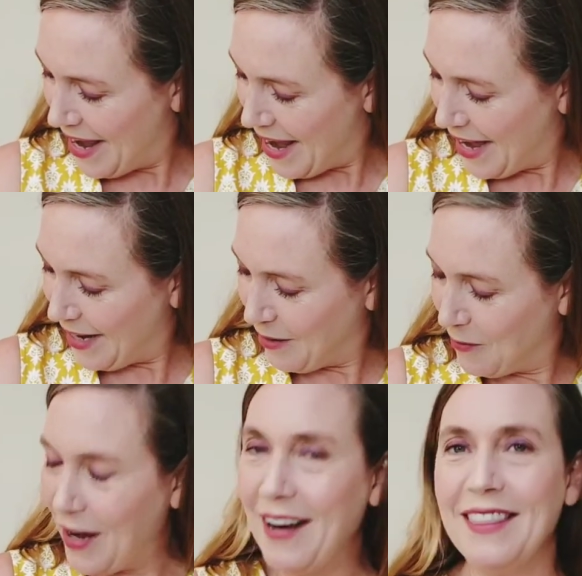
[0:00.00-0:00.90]
and it
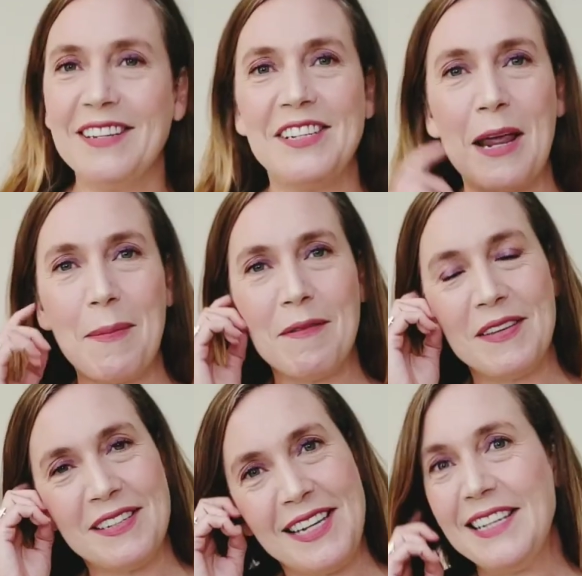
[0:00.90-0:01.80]
created the shape of the
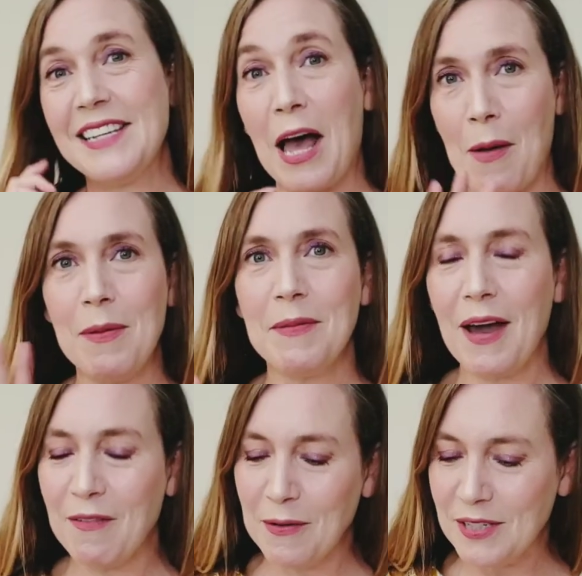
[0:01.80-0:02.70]
Seeds album
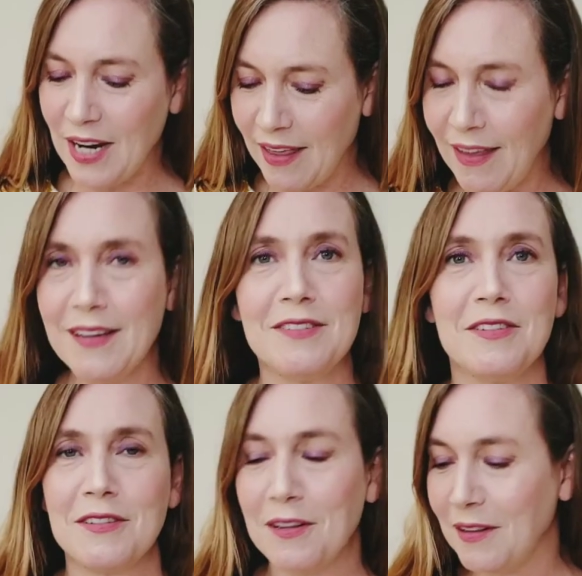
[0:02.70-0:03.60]
cover, which I think is
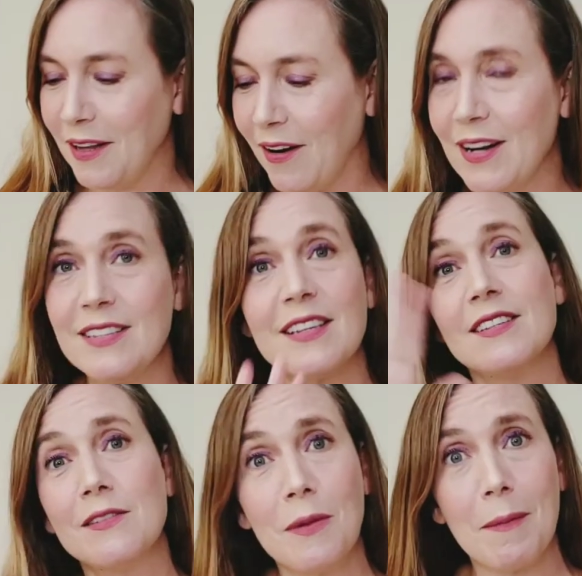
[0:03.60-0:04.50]
just hilarious because
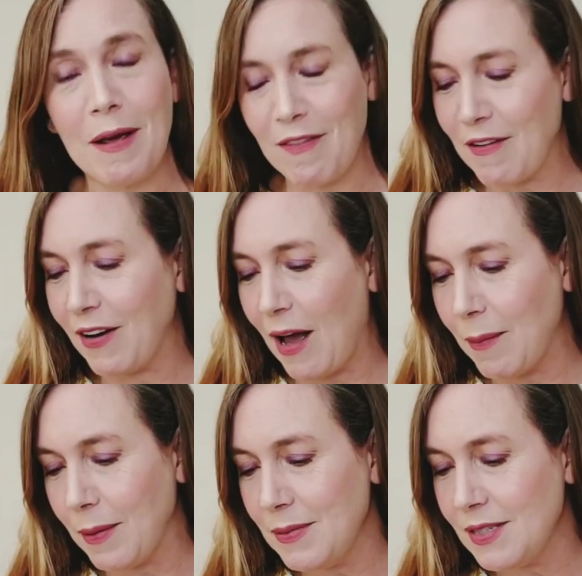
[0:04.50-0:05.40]
it's one of my favorite
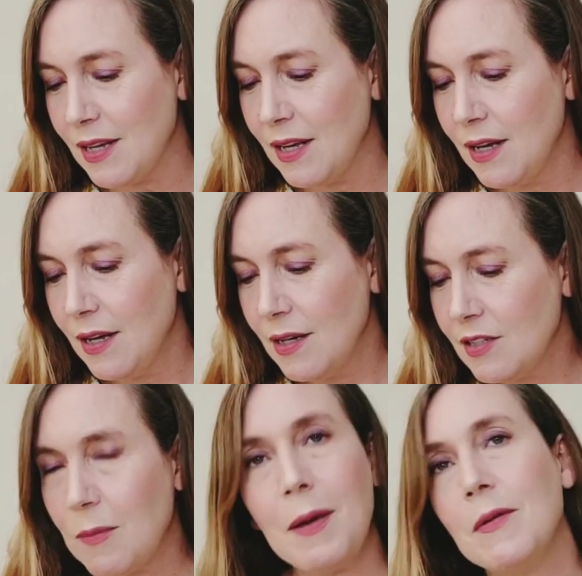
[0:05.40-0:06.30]
albums.
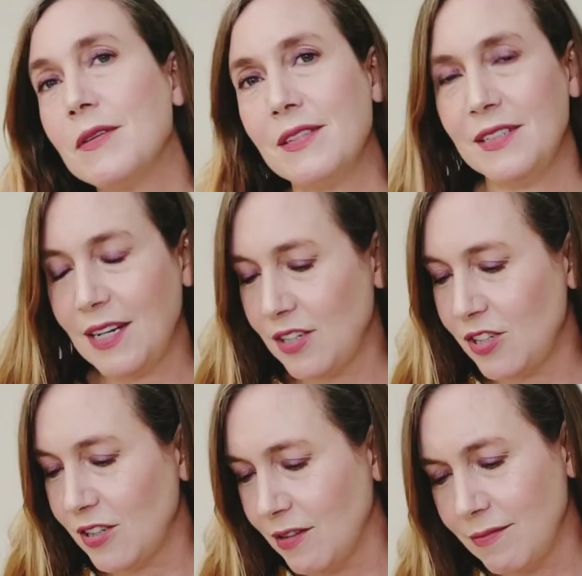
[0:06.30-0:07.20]
So maybe it was
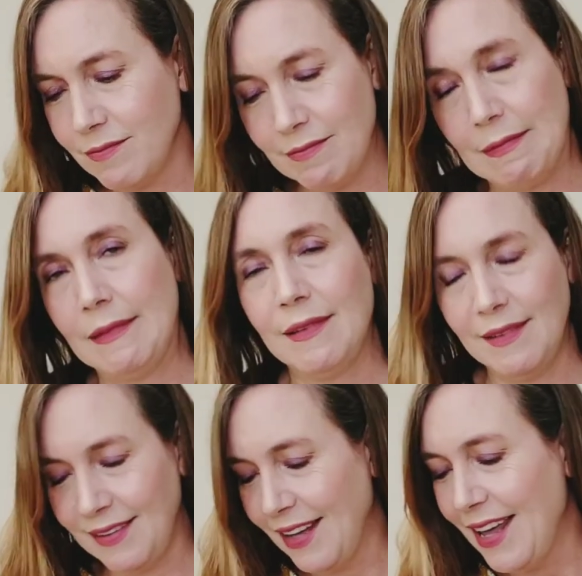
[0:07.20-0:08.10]
intentional.
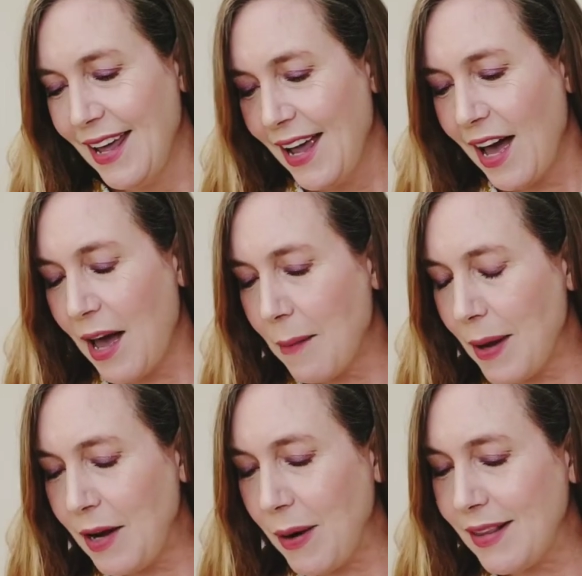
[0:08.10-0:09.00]

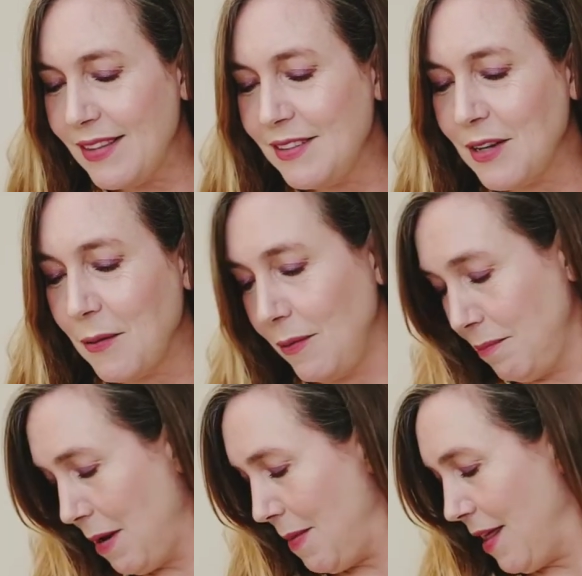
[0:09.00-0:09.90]
Anyway, so
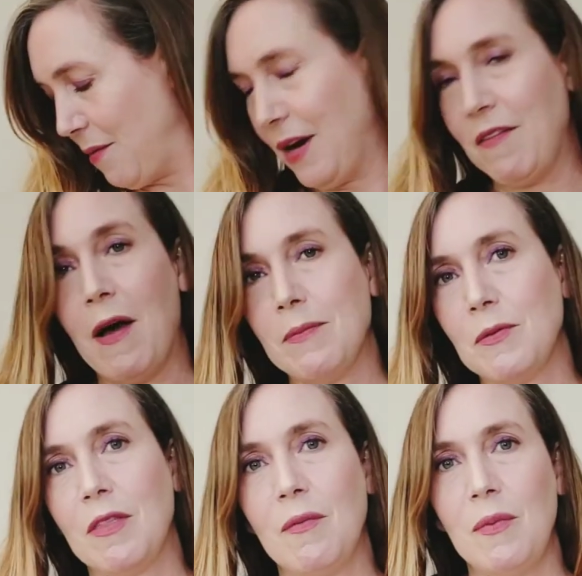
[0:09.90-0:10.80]
maybe that would have helped
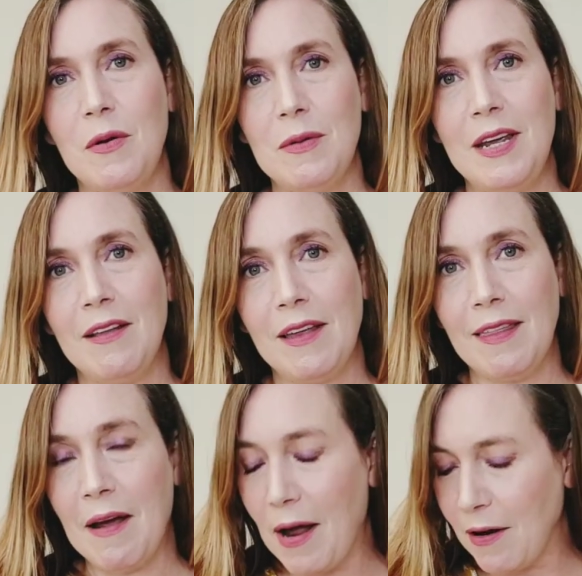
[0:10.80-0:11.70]
with the wound healing
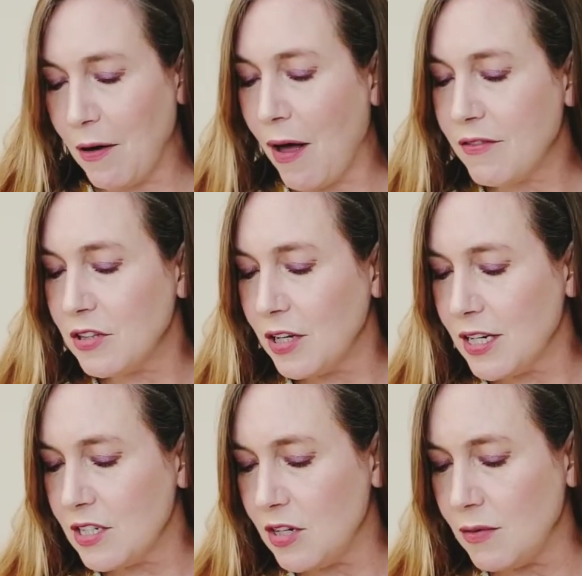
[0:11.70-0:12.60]
there. I don't know. I'll have to look
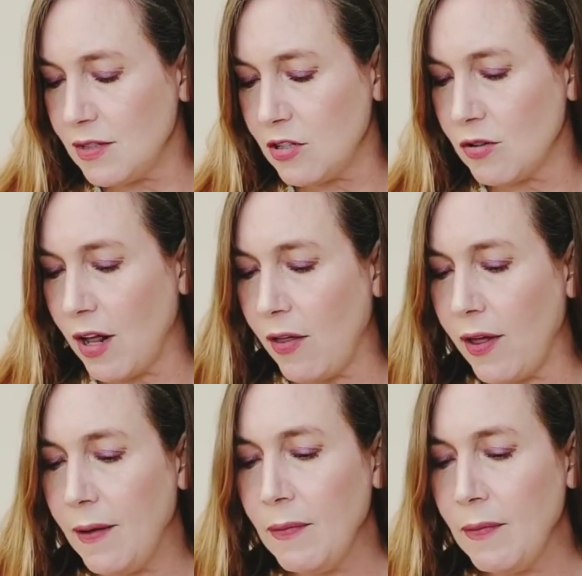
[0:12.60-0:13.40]
into citronella